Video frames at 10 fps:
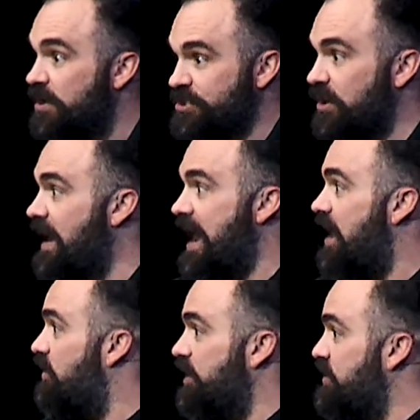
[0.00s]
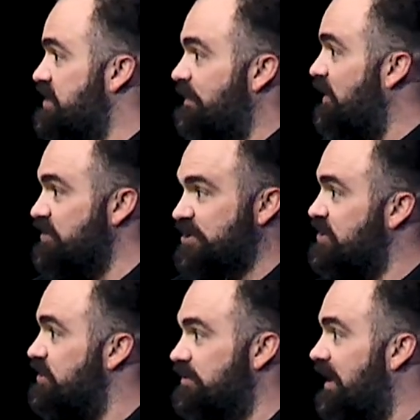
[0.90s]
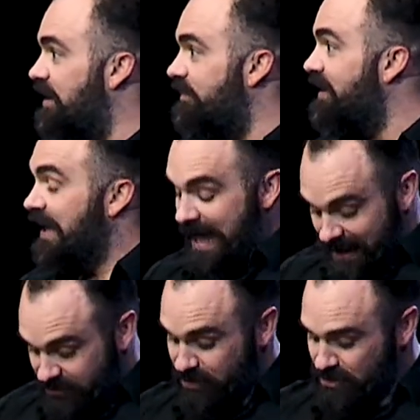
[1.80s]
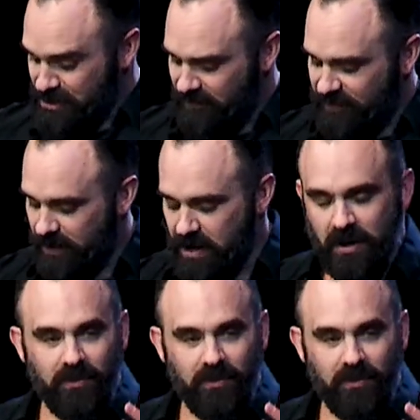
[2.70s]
So how are you supposed to handle yourself there?